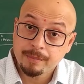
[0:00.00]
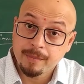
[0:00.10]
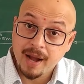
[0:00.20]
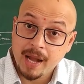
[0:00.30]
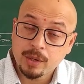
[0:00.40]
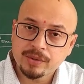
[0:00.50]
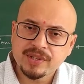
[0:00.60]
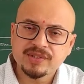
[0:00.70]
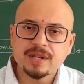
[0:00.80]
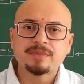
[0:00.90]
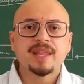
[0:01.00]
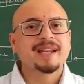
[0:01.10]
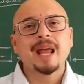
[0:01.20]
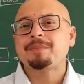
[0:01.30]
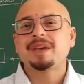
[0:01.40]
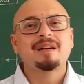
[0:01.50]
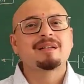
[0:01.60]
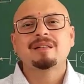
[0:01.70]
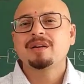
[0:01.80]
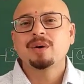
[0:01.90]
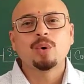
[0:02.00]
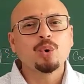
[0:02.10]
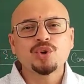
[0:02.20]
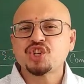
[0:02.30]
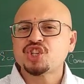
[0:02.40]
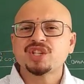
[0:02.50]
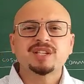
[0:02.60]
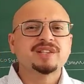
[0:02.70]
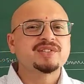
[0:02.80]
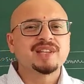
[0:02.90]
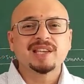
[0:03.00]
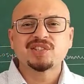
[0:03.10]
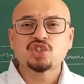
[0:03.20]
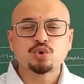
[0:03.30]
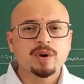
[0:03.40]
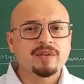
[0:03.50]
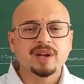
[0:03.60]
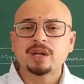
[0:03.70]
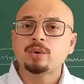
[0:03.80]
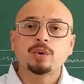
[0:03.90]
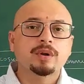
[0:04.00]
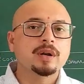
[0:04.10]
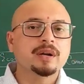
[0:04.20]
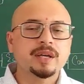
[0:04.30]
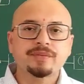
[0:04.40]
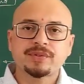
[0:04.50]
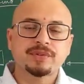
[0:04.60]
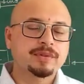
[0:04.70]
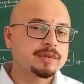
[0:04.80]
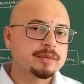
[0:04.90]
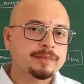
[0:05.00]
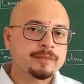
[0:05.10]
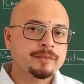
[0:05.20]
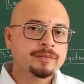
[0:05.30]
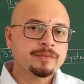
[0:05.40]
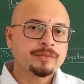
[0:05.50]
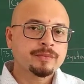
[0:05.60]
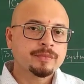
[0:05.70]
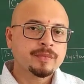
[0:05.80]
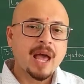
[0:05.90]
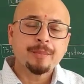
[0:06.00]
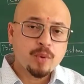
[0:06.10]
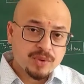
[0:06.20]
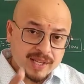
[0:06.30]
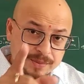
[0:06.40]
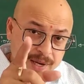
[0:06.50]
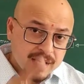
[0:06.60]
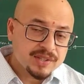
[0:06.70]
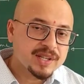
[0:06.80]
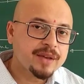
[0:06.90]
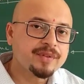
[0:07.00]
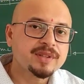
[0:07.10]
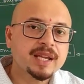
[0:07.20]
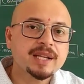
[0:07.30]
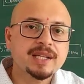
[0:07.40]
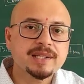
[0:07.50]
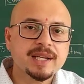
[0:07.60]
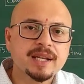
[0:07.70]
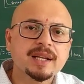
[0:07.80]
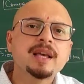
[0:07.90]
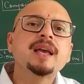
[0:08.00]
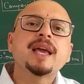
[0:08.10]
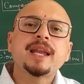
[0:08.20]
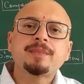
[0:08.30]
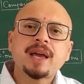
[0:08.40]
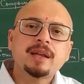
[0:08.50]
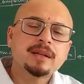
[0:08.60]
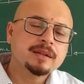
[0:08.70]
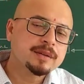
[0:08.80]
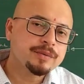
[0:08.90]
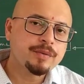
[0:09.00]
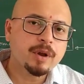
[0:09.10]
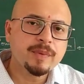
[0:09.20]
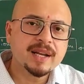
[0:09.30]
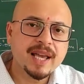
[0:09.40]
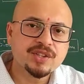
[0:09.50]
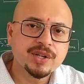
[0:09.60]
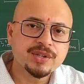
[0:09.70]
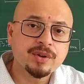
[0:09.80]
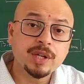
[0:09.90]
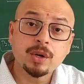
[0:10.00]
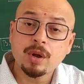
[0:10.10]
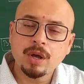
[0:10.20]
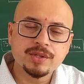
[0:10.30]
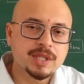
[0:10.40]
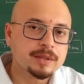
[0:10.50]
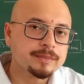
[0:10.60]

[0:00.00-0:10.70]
marine ecosystem, that can be oceans, estuary, coral reefs. I'm going to explain each and everything in detail in my following lectures on ecology.